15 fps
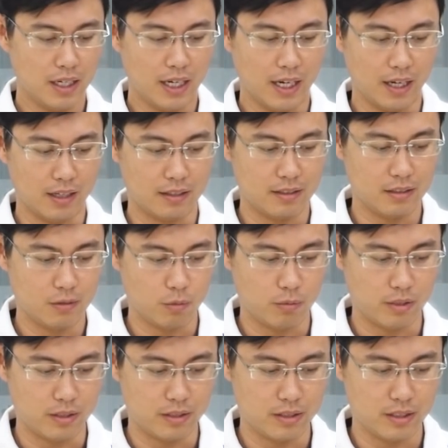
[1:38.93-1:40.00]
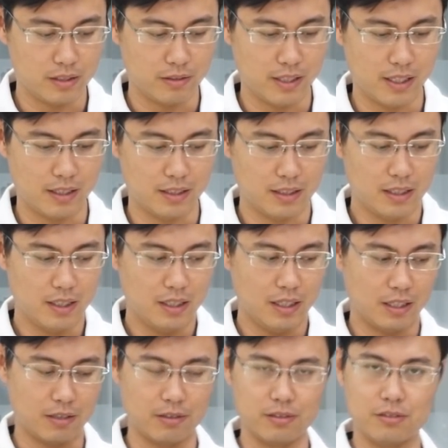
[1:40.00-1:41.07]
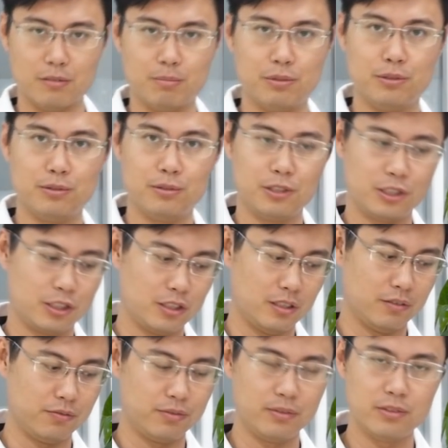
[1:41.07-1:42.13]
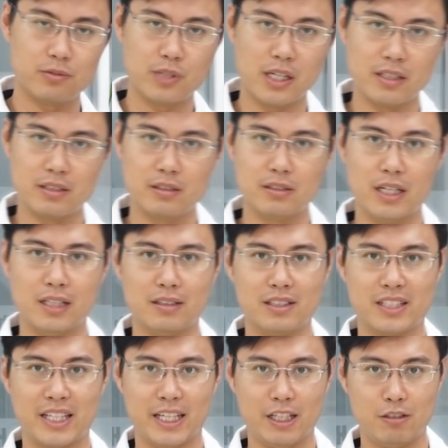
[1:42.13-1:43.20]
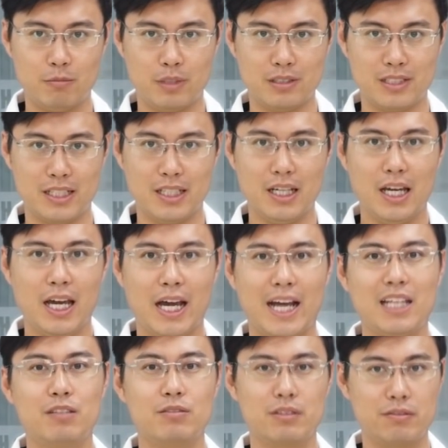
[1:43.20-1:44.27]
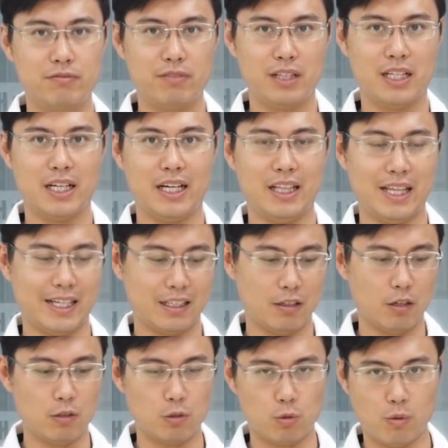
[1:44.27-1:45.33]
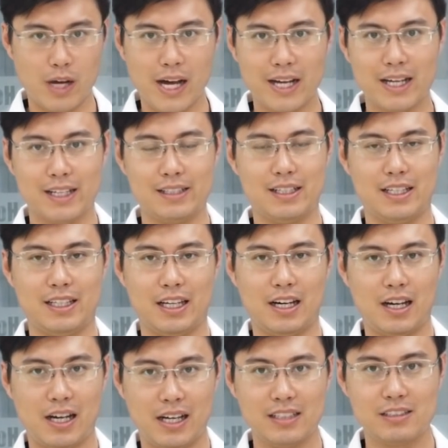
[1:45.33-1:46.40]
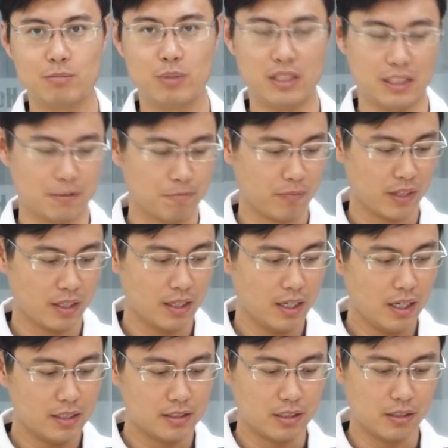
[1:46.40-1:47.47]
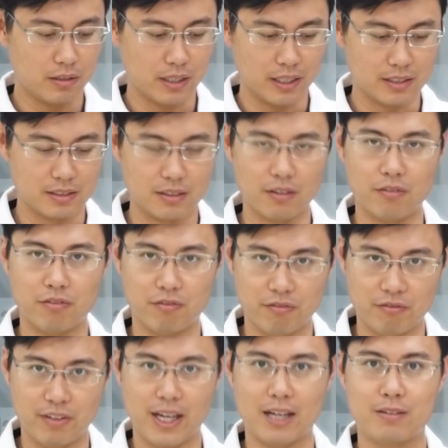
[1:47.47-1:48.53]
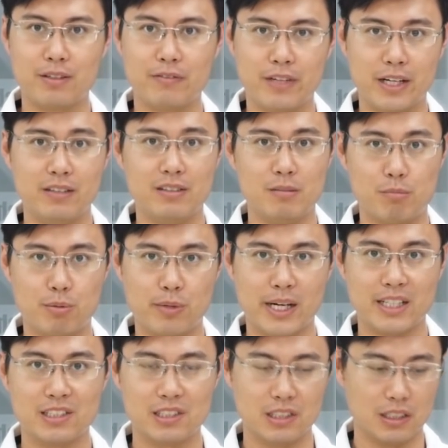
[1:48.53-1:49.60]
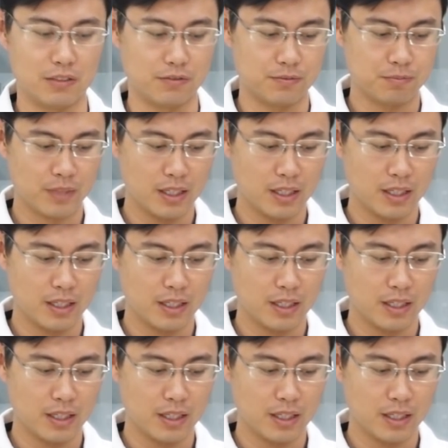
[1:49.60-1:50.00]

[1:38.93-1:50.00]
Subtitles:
and when you are going to push the full throttle on the tail motor, it will fly like a rocket at high speed. So it's very, very impressive.